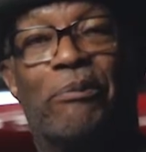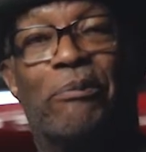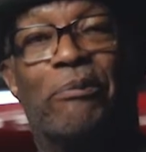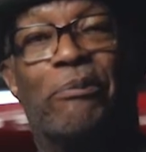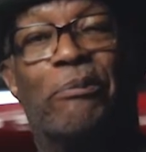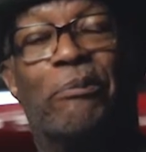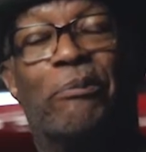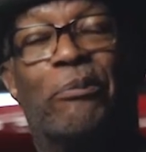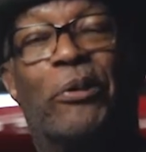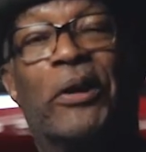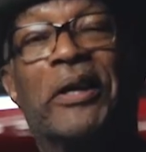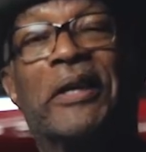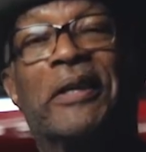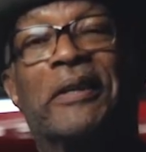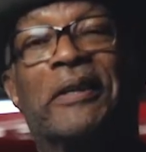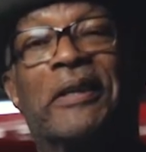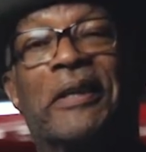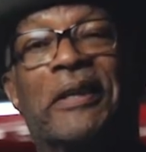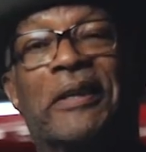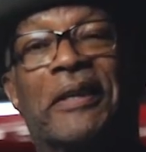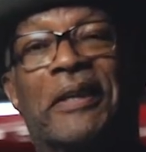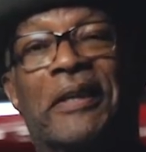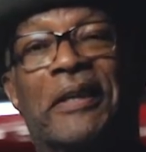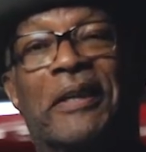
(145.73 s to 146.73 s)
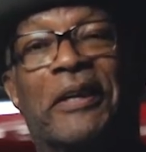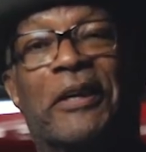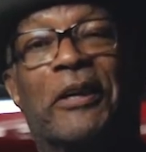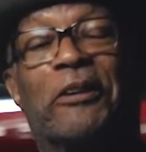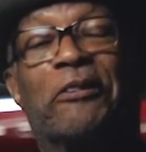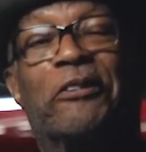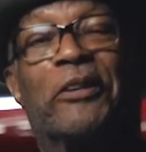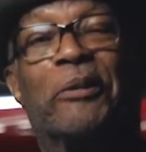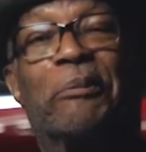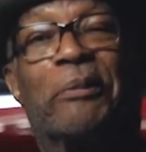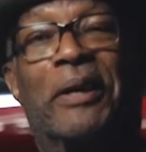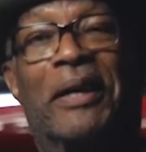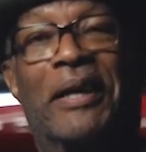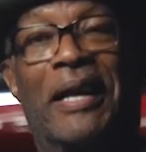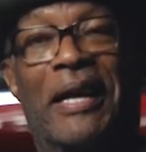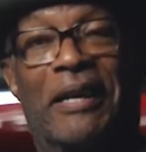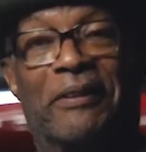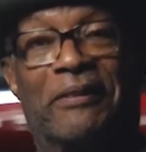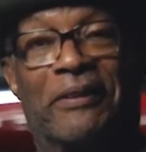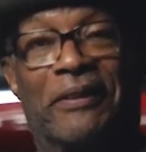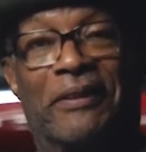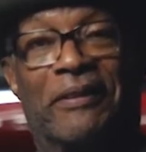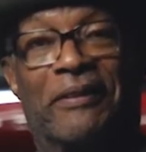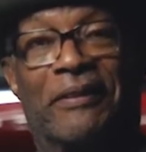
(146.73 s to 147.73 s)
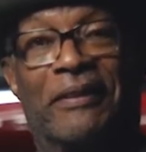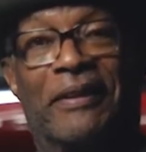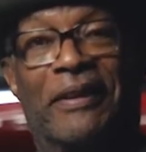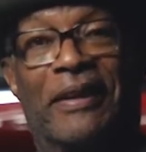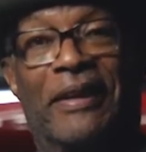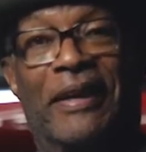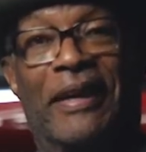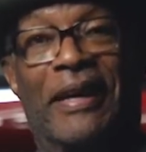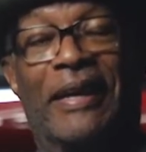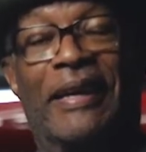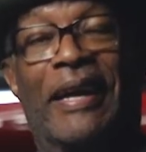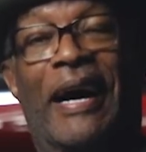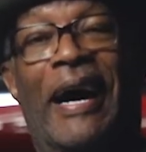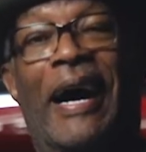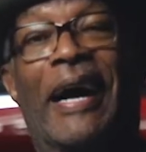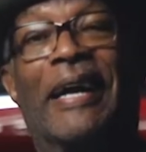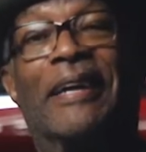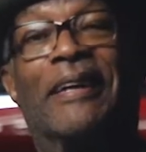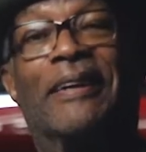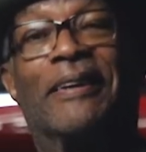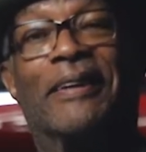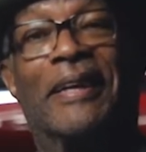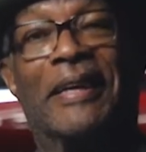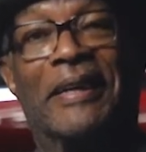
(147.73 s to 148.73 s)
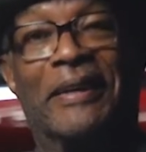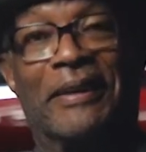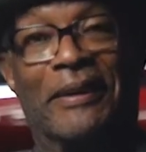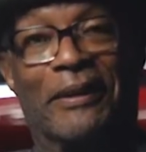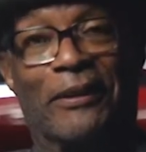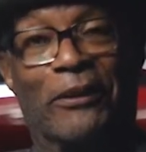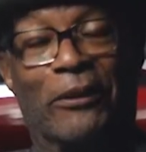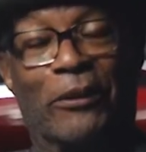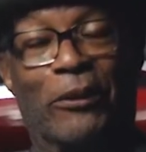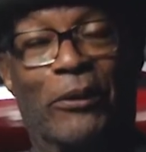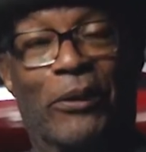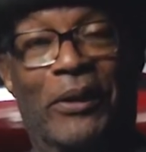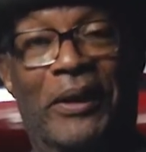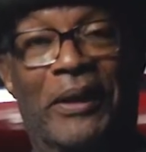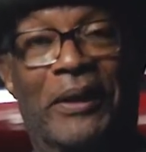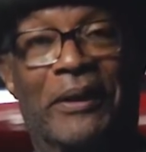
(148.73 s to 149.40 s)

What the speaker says: bring it to Custom Classics in Island Lake, Illinois.